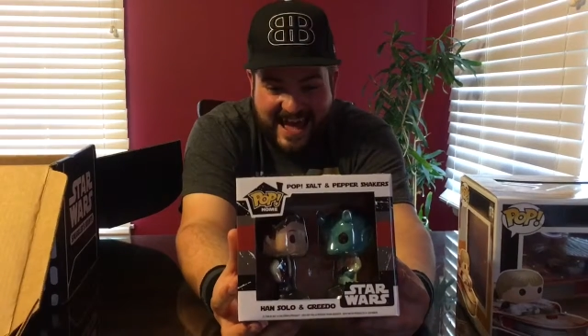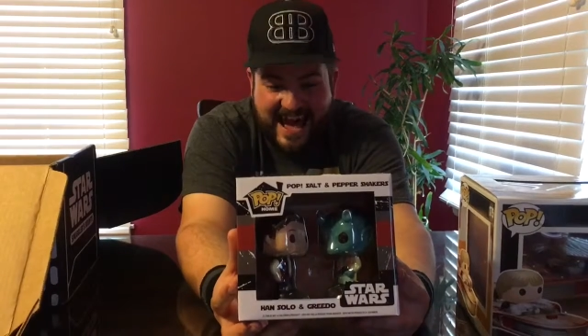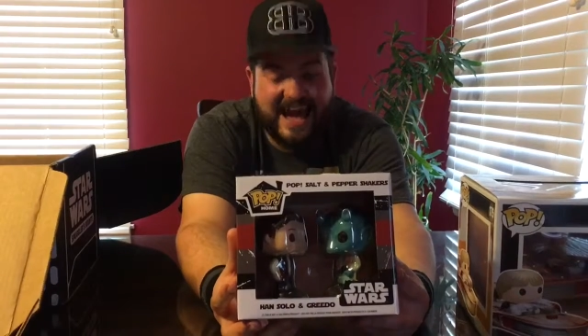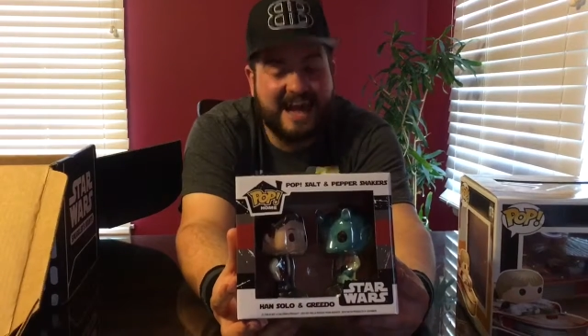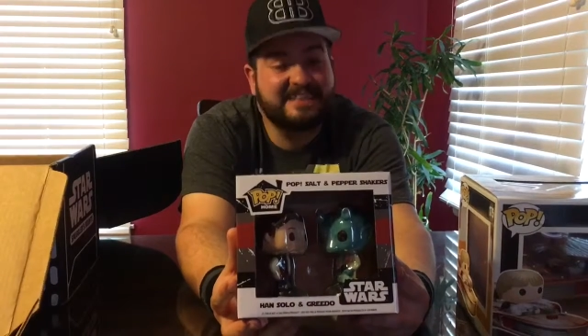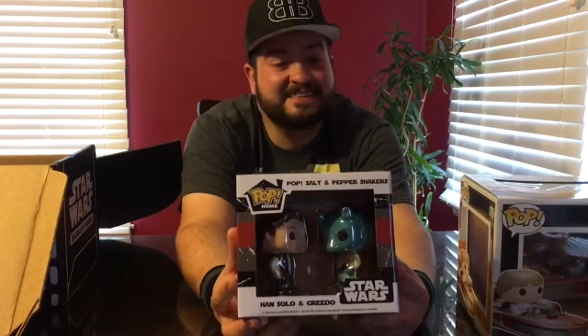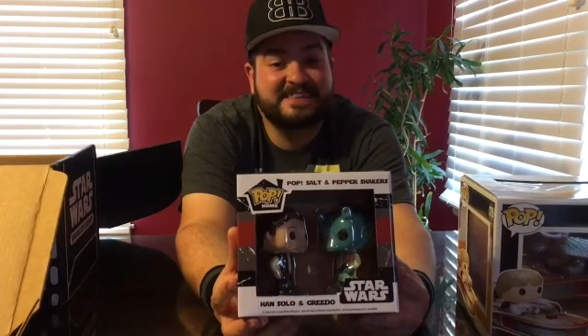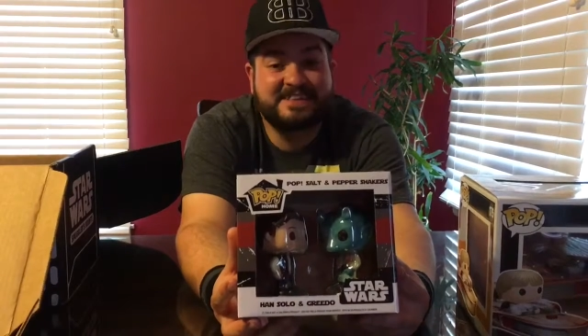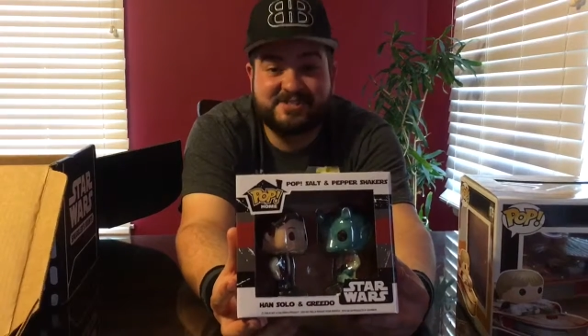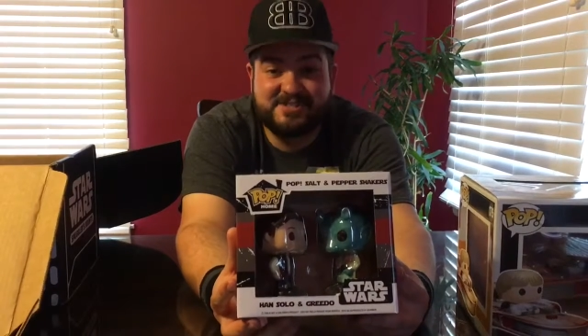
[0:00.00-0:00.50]

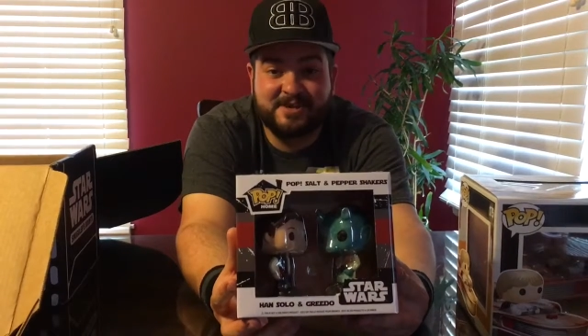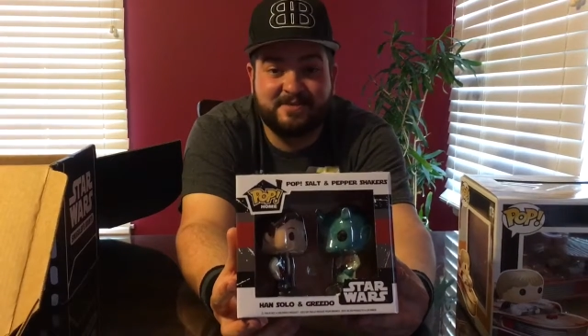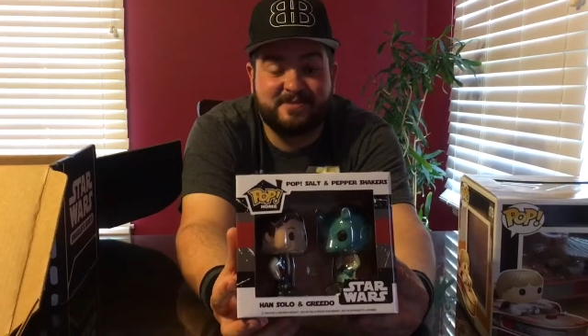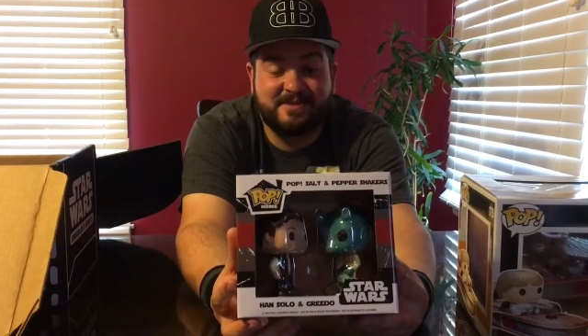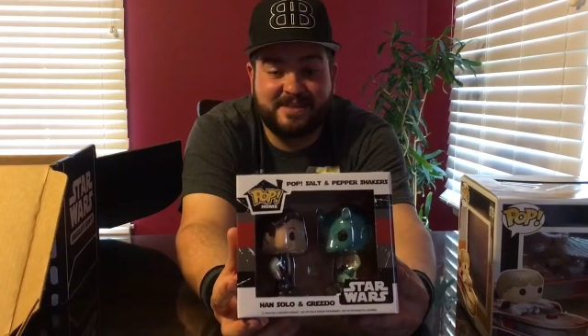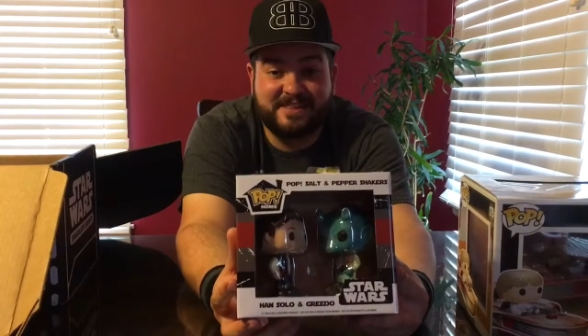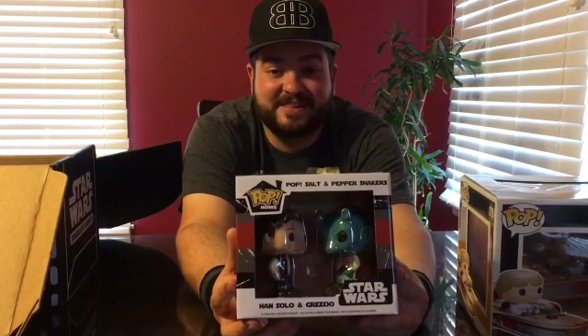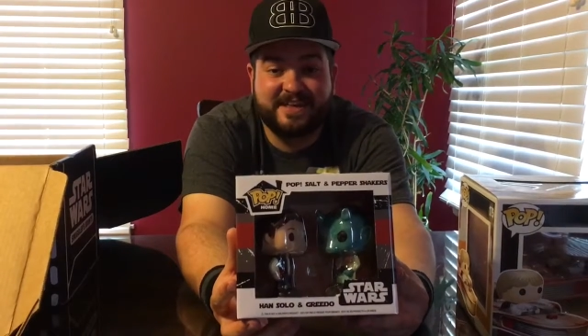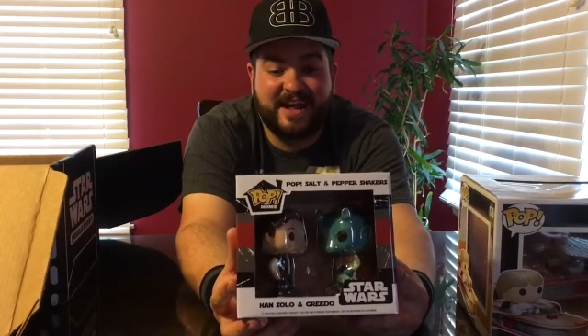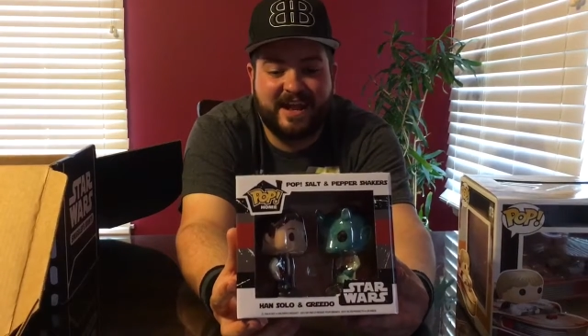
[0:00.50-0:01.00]
I
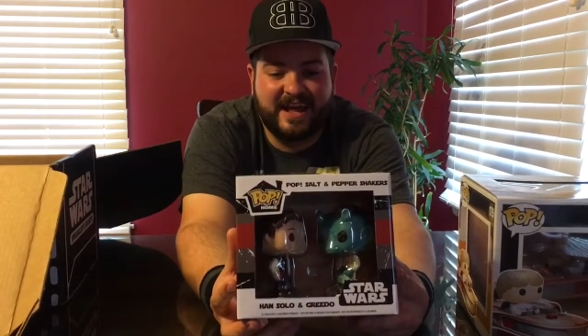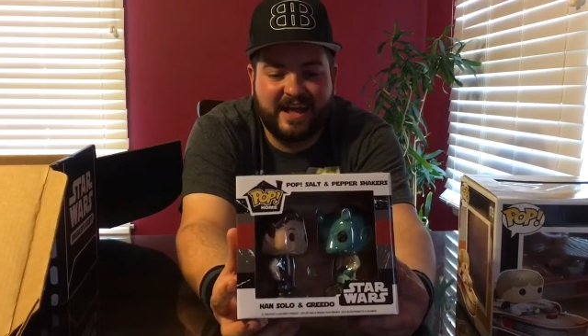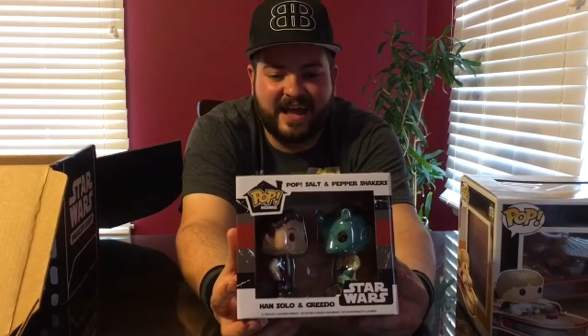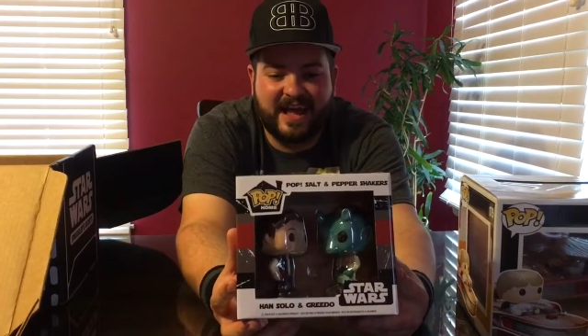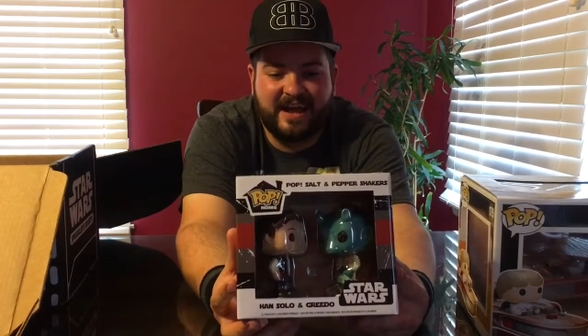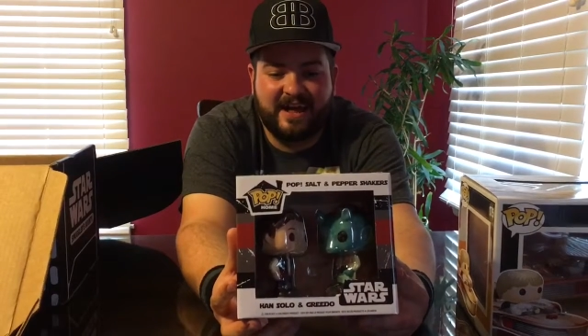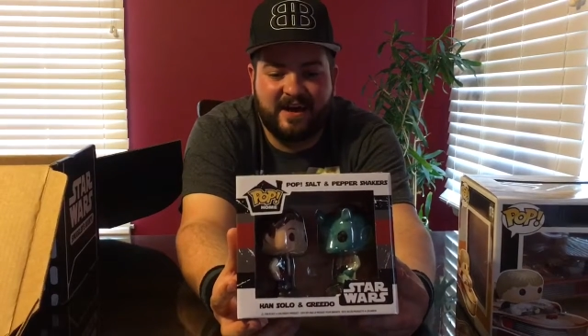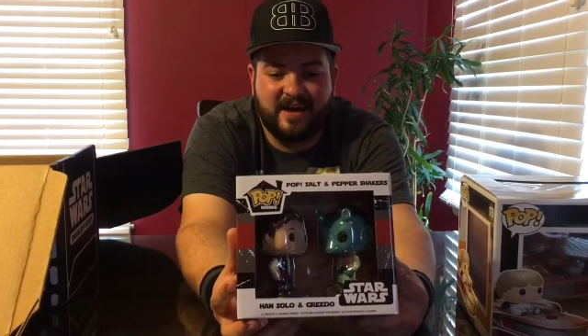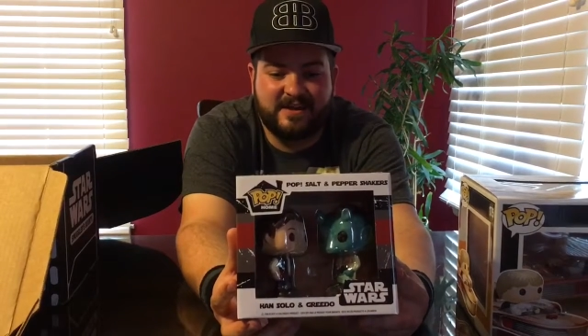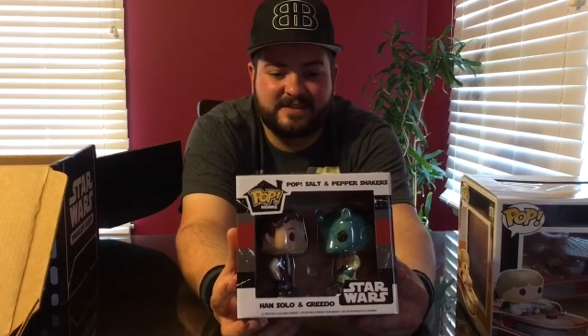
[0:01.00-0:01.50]
legitimately thought I
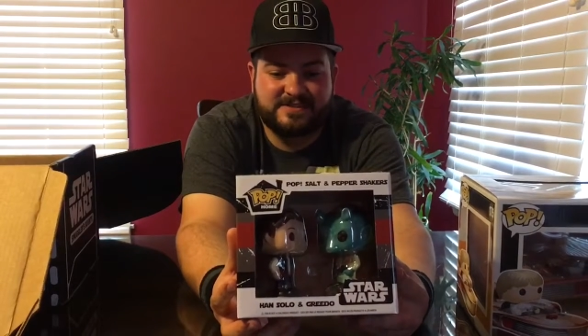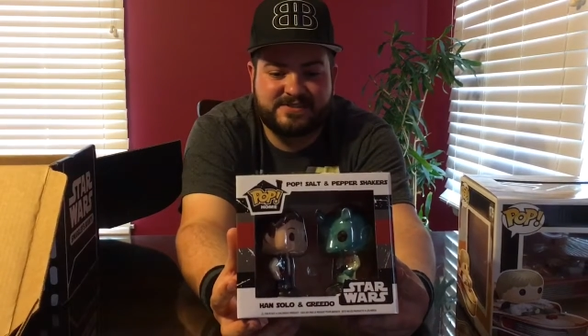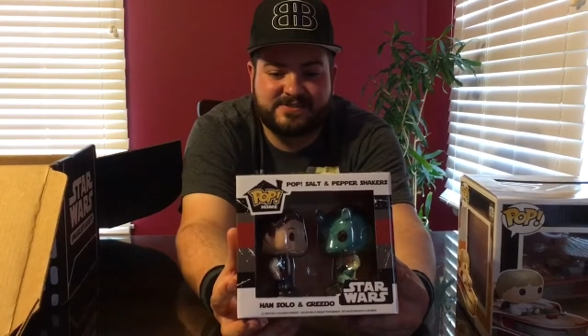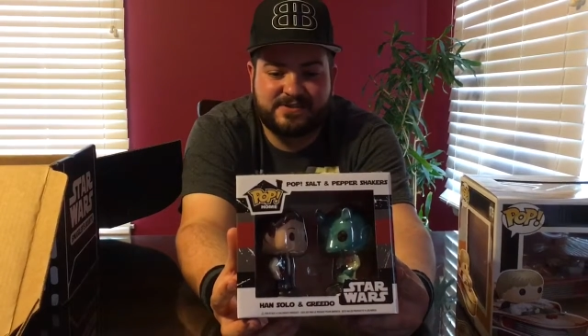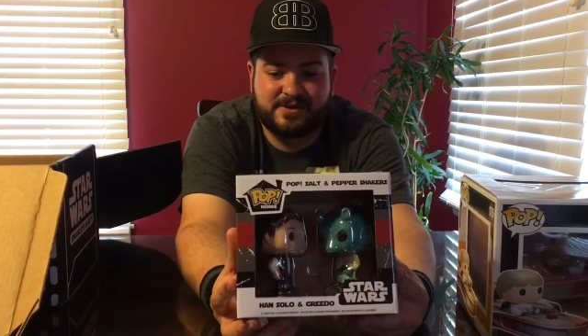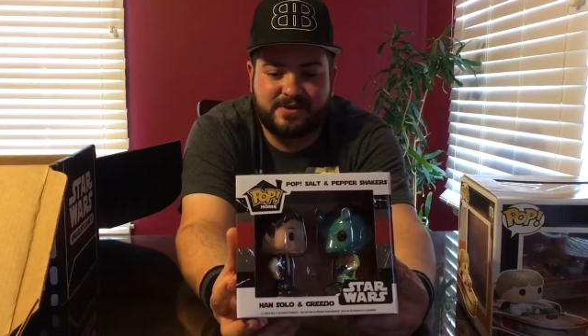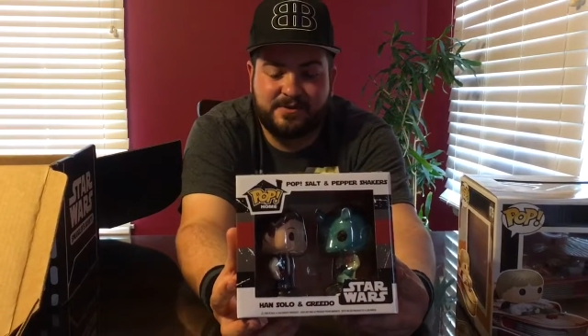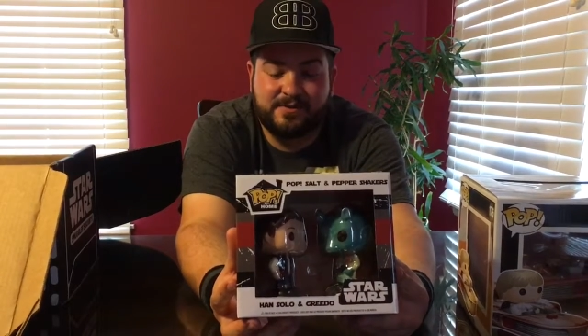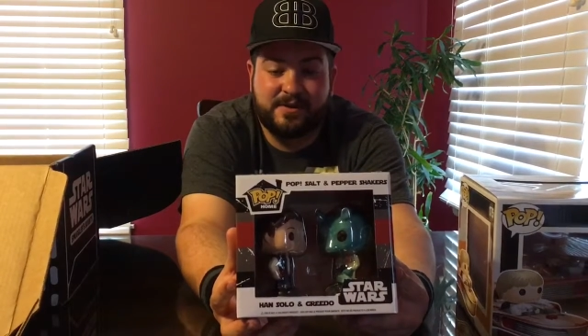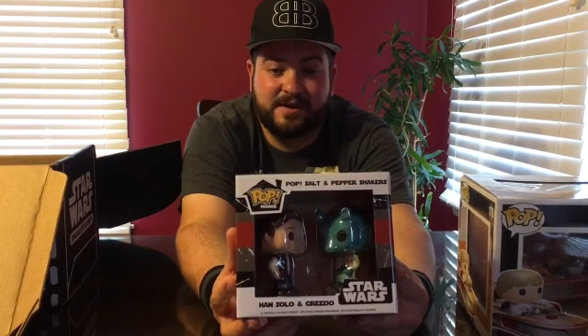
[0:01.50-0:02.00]
got a Han
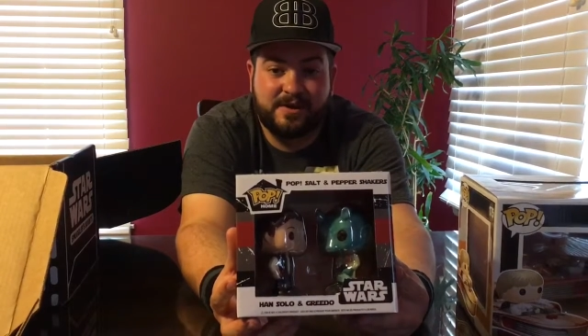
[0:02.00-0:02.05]
Solo